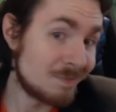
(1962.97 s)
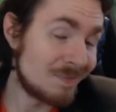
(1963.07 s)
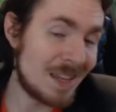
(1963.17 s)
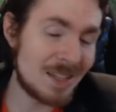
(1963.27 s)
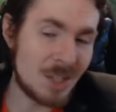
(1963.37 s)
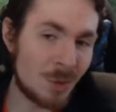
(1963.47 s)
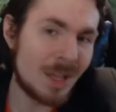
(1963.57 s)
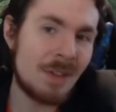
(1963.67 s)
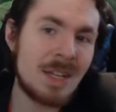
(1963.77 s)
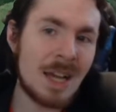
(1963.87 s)
that don't
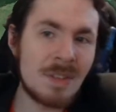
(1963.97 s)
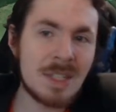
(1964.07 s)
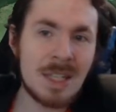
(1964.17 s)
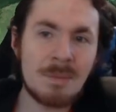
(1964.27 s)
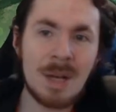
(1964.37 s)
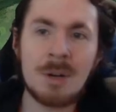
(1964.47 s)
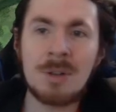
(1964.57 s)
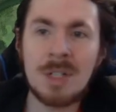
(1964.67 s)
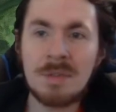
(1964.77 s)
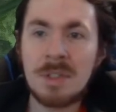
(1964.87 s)
have to have the same power
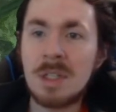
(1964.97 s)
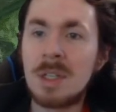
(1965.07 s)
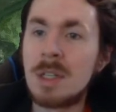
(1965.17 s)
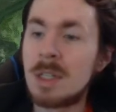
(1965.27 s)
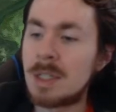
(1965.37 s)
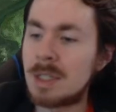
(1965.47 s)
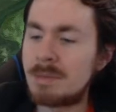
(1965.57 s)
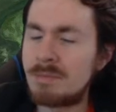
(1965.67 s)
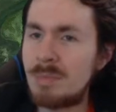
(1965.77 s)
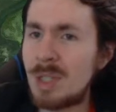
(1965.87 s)
and toughness.
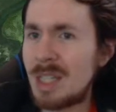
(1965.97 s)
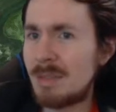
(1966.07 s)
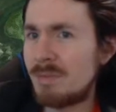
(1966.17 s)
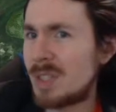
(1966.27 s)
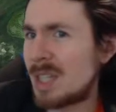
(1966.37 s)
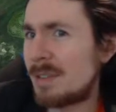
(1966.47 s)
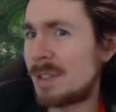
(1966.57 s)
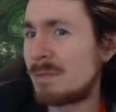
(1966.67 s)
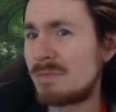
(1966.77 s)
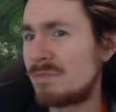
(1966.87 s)
Um, but yeah, it's kind of
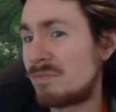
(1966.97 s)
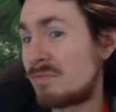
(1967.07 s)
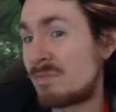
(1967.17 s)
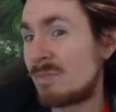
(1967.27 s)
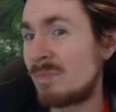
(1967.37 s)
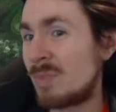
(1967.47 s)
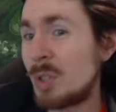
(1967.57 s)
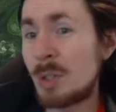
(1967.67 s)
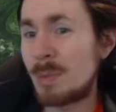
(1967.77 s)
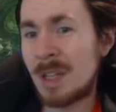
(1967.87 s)
fun. You
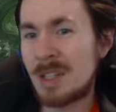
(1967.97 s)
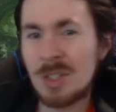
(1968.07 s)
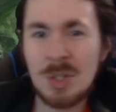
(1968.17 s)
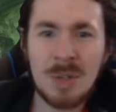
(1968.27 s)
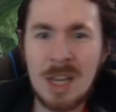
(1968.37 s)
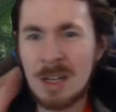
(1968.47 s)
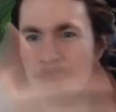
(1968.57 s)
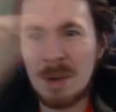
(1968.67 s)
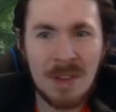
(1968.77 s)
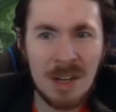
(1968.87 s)
can play it, just don't count on it
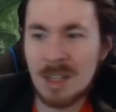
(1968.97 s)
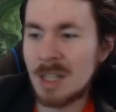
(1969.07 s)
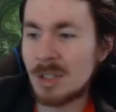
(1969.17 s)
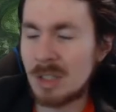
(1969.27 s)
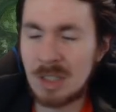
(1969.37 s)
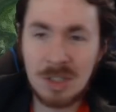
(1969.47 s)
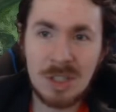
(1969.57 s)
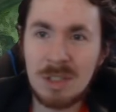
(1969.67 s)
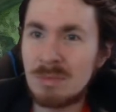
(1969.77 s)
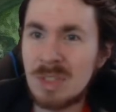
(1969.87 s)
buffing anything else, and it's
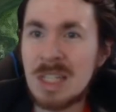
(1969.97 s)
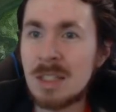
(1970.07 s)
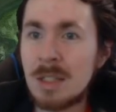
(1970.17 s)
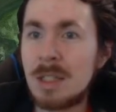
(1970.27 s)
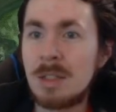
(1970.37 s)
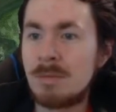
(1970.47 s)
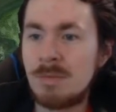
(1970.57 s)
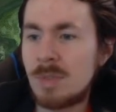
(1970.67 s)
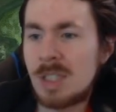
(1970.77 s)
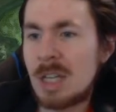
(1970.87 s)
still decent.
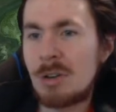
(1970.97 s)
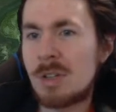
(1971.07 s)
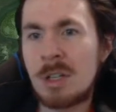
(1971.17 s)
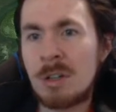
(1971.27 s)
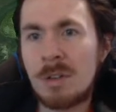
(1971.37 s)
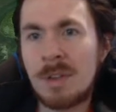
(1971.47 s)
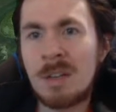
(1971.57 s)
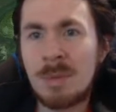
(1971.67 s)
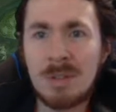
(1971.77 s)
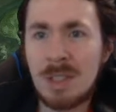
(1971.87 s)
And standard is 0 to 5,
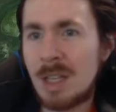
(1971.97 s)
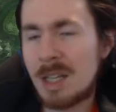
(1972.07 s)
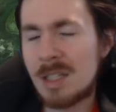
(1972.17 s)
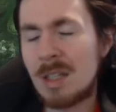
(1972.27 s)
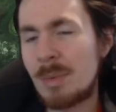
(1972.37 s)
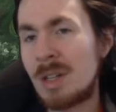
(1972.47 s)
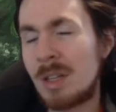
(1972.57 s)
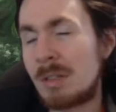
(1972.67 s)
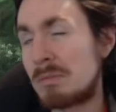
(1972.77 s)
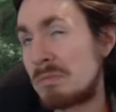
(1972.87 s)
but yeah, like I said, limited,
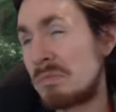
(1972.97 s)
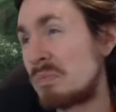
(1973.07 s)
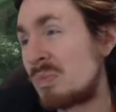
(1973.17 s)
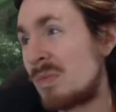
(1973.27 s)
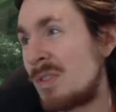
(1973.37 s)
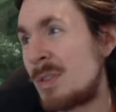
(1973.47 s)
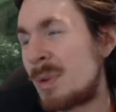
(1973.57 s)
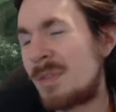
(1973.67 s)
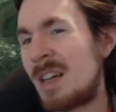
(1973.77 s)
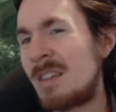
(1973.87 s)
like
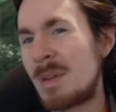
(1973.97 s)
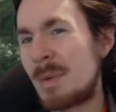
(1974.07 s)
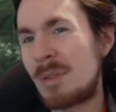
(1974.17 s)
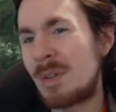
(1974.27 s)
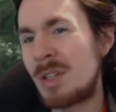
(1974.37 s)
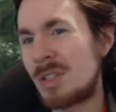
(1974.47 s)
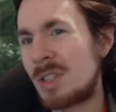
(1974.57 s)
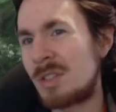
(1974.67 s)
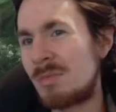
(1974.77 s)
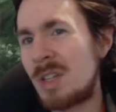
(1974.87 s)
2.5, maybe 3, just
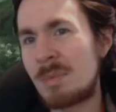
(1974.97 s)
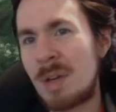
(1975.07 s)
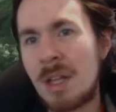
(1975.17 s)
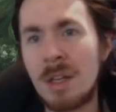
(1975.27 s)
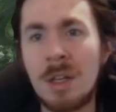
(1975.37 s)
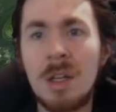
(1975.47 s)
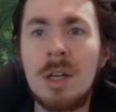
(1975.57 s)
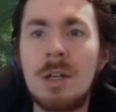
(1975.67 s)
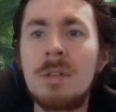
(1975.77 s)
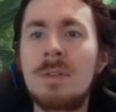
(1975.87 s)
because decent body.
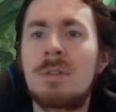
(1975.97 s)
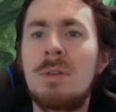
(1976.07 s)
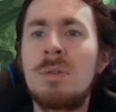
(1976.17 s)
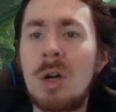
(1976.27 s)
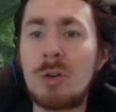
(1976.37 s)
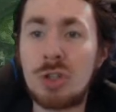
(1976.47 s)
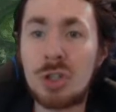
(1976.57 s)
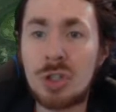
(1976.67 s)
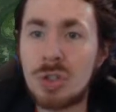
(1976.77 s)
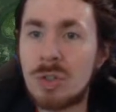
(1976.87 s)
Overgrown
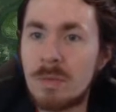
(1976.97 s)
Arch.